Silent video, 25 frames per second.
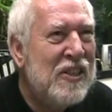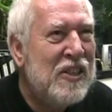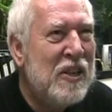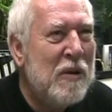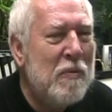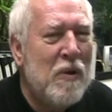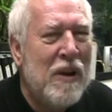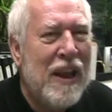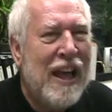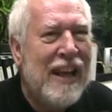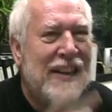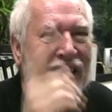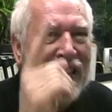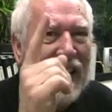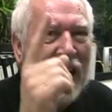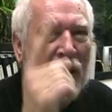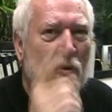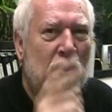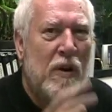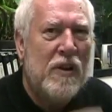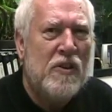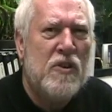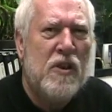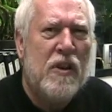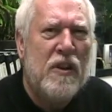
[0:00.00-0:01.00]
someone asked that
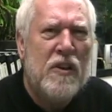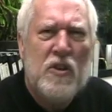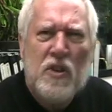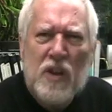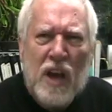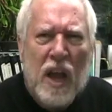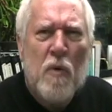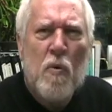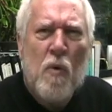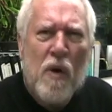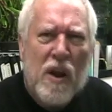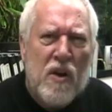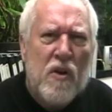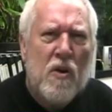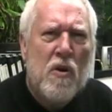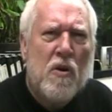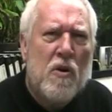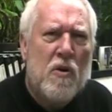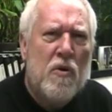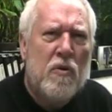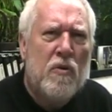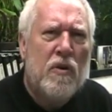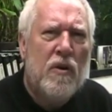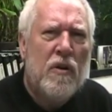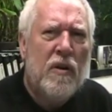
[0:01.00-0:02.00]
question, and gee, I
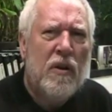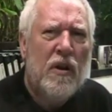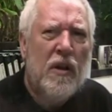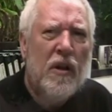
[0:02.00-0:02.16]
wondered